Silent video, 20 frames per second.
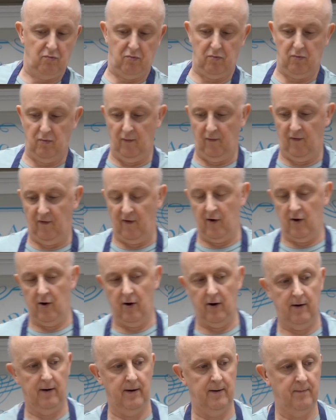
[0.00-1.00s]

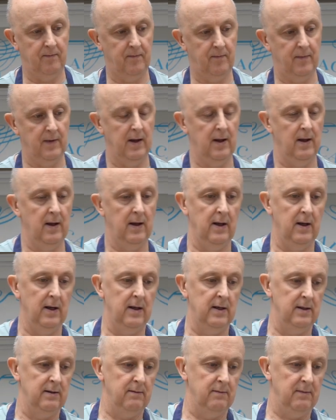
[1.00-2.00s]
for
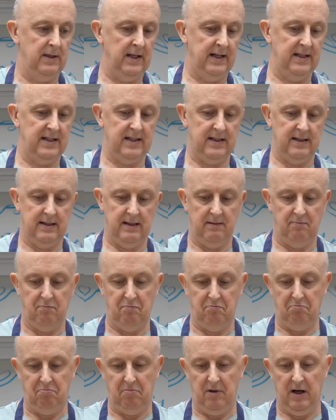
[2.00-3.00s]
this,
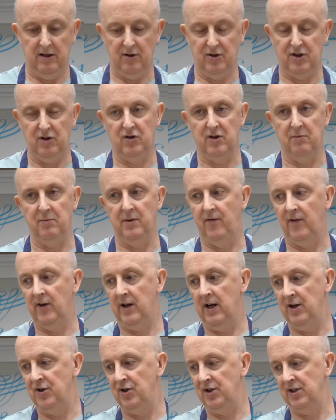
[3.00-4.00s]
I'll just use some of the
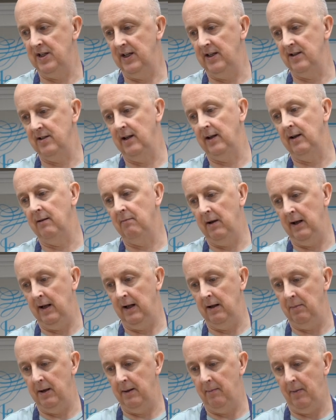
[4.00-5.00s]
Focacia seasoning and a
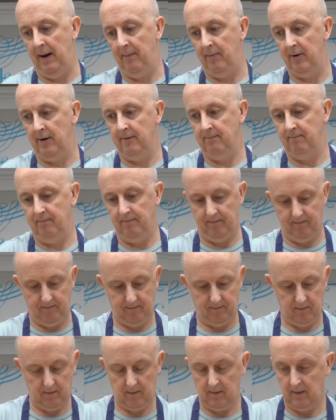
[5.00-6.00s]
little bit of pepper.
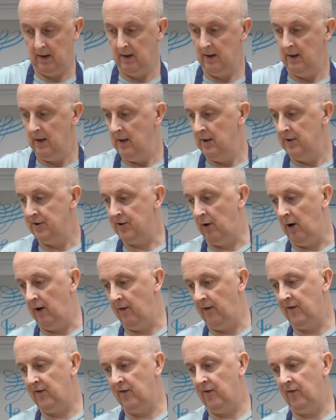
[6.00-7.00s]
So our
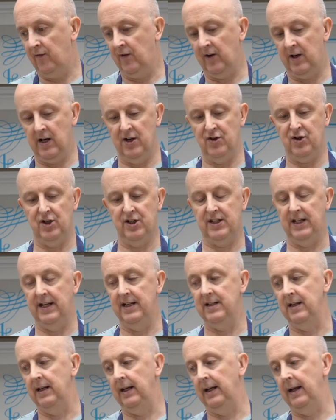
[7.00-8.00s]
Focacia
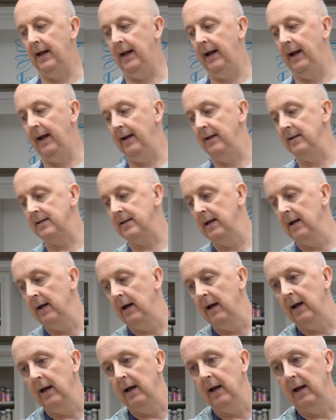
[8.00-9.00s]
seasoning is
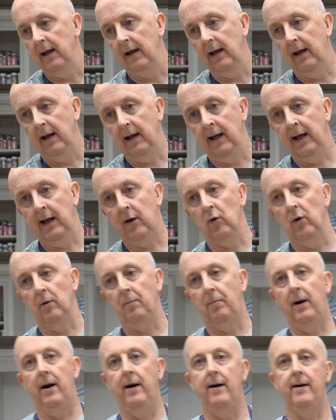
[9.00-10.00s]
equal
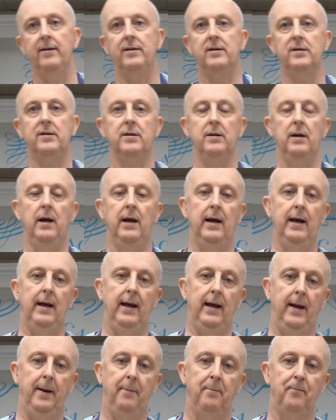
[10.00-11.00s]
parts
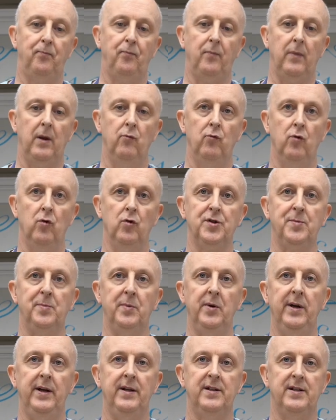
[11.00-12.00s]

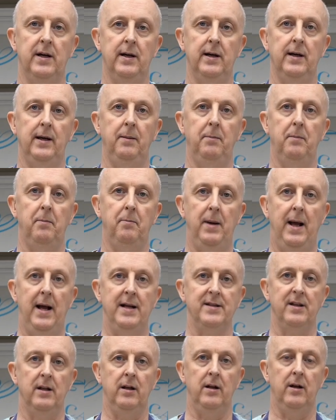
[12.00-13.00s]
rosemary, thyme,
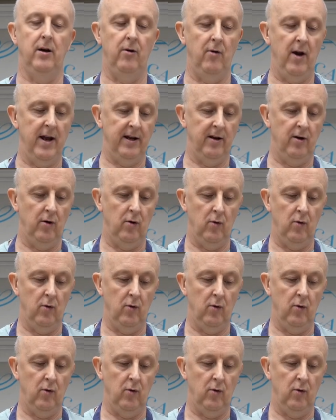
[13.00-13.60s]
basil, oregano,